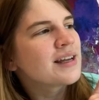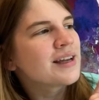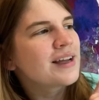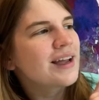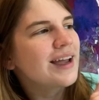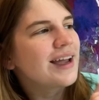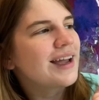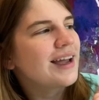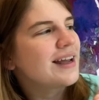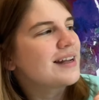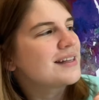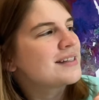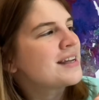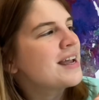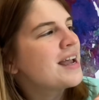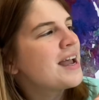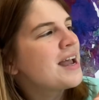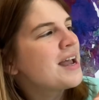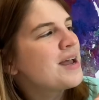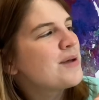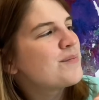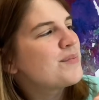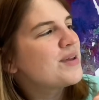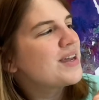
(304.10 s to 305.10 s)
and
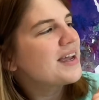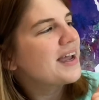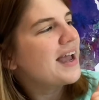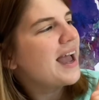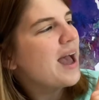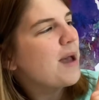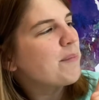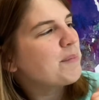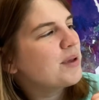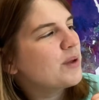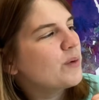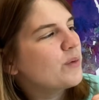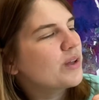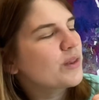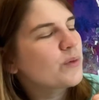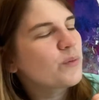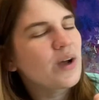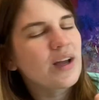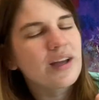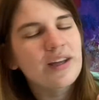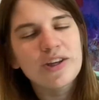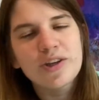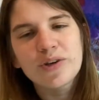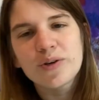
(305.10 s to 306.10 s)
being happy with
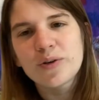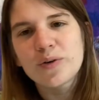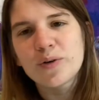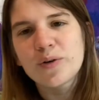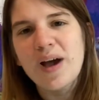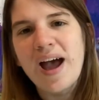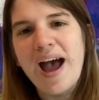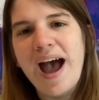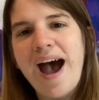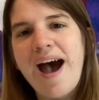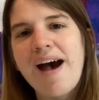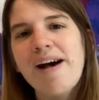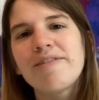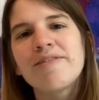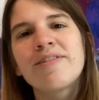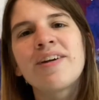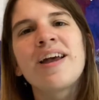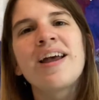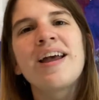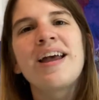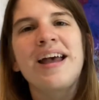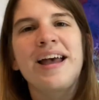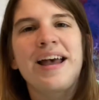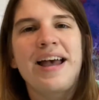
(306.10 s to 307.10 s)
what you have.
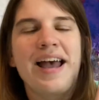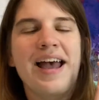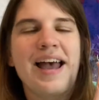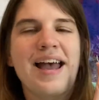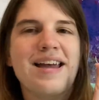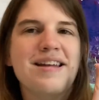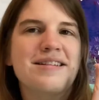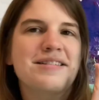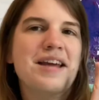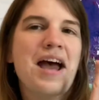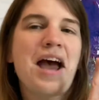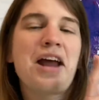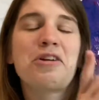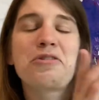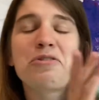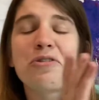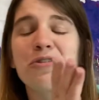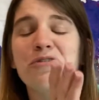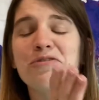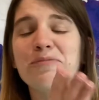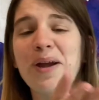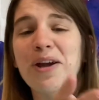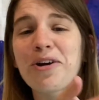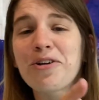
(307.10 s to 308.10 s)
And I don't know
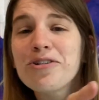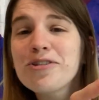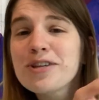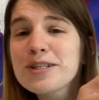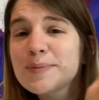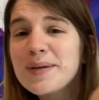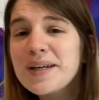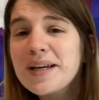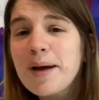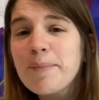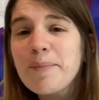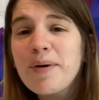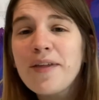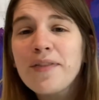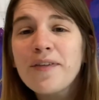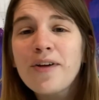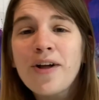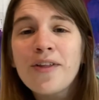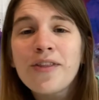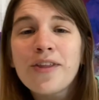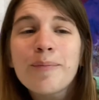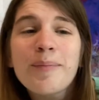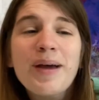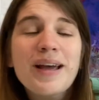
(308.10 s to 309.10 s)
if my girls pick up on
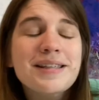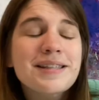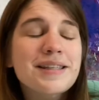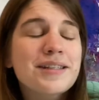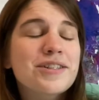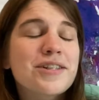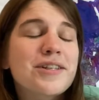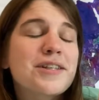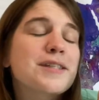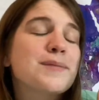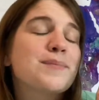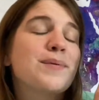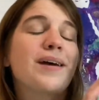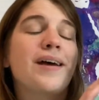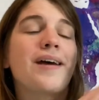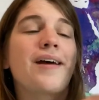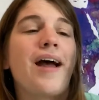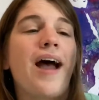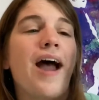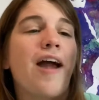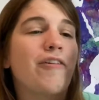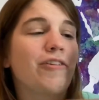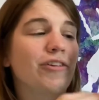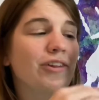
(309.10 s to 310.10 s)
all the messages, but
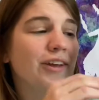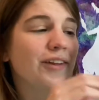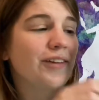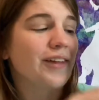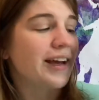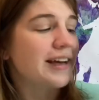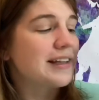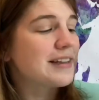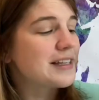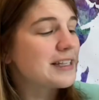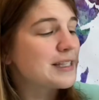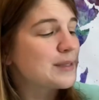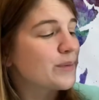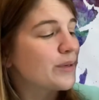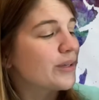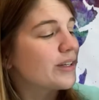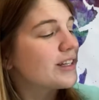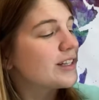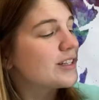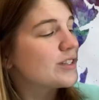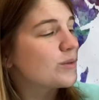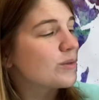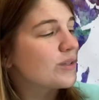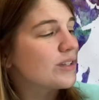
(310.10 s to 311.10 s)
I really like this book.
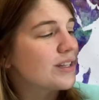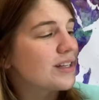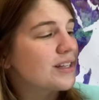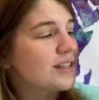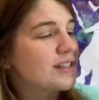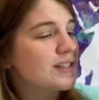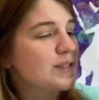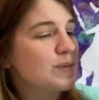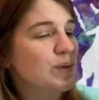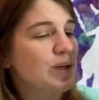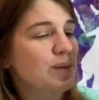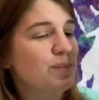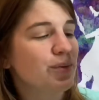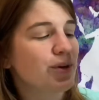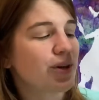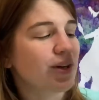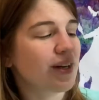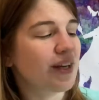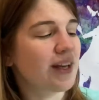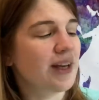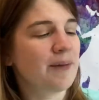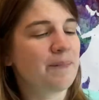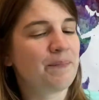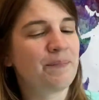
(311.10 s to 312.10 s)
It's really a sweet book.
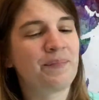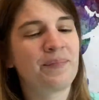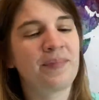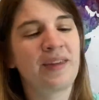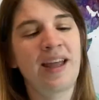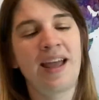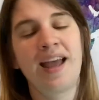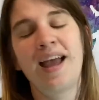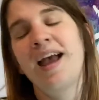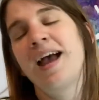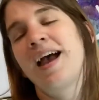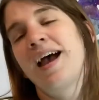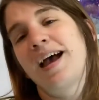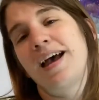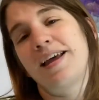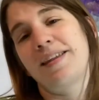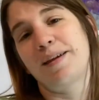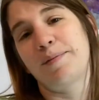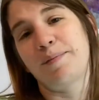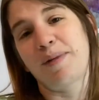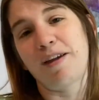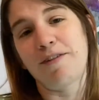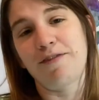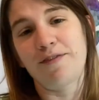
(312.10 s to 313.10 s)
And
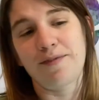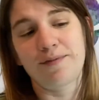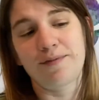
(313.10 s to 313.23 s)
then my